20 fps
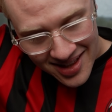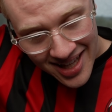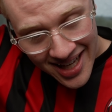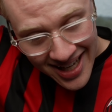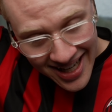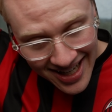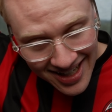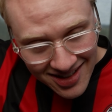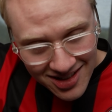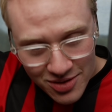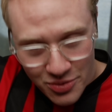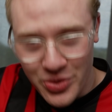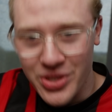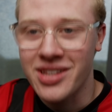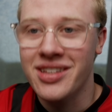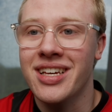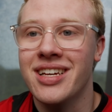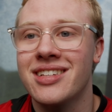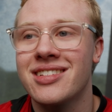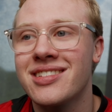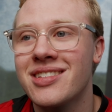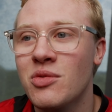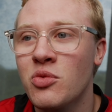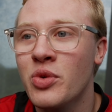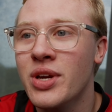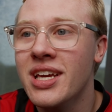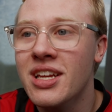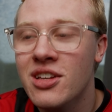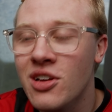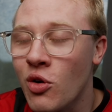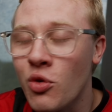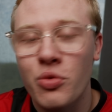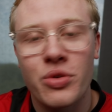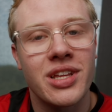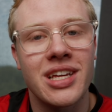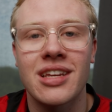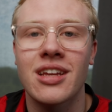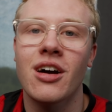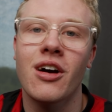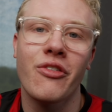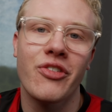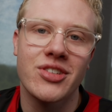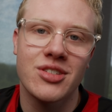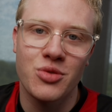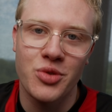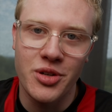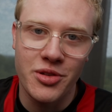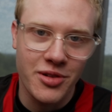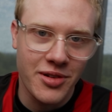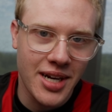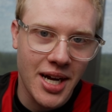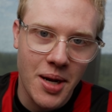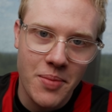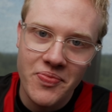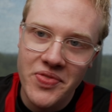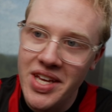thing is with this, we don't really know if it's real or not.